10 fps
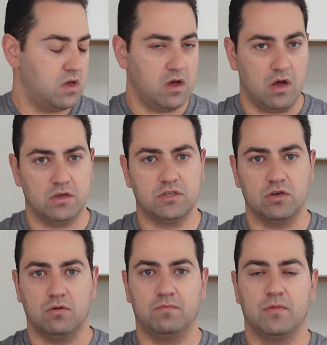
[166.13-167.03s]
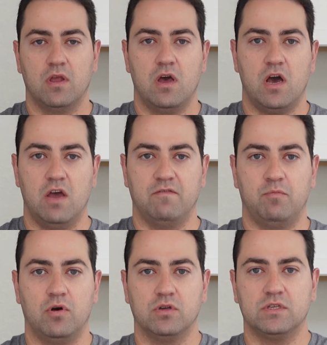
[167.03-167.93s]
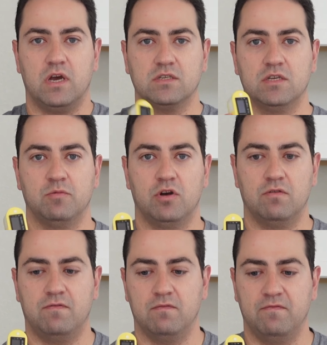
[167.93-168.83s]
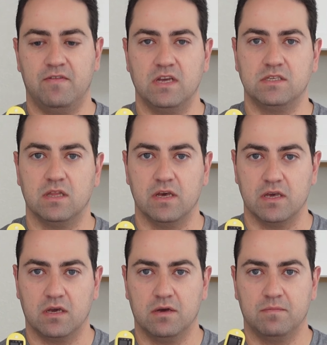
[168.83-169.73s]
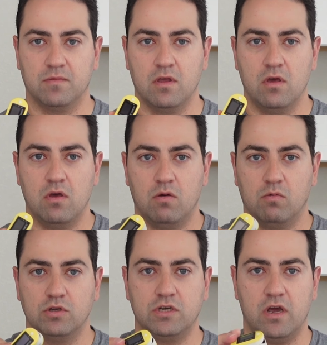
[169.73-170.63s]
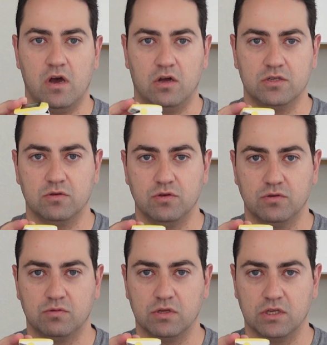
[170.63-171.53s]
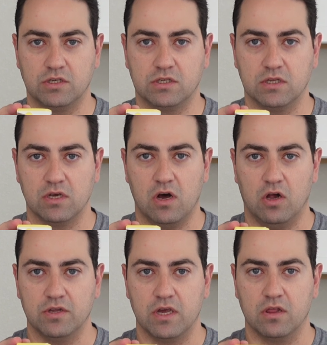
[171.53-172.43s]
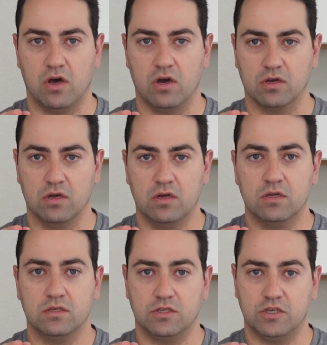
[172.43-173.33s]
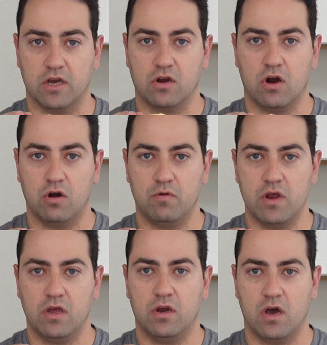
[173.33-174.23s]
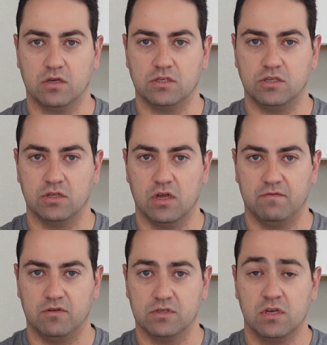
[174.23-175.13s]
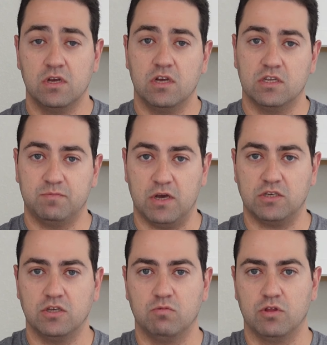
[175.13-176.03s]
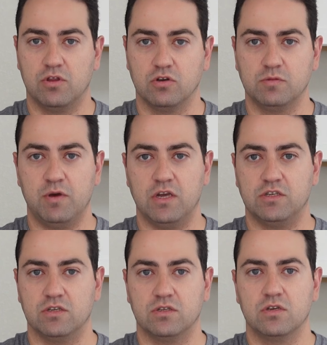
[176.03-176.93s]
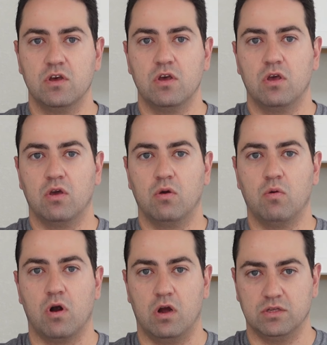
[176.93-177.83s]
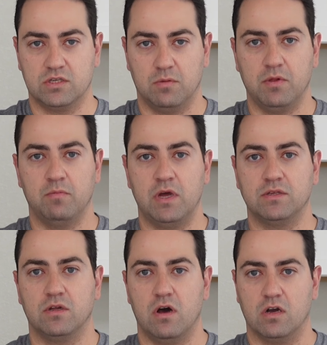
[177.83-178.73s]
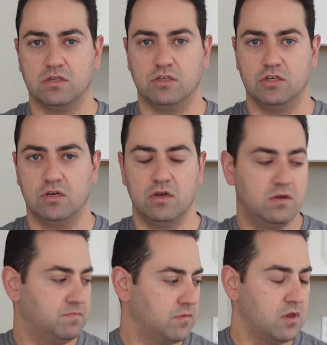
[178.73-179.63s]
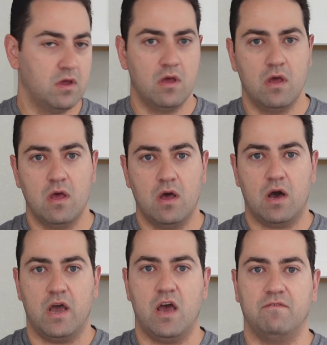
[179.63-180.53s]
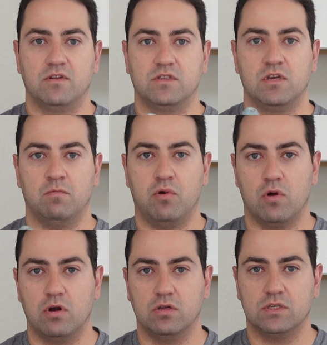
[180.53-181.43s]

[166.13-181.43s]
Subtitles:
Also, I have a pulse oximeter from Facelake, which I also use religiously all day long to check heart rate and oxygen levels, especially with those patients who are on supplemental oxygen. I have a temporal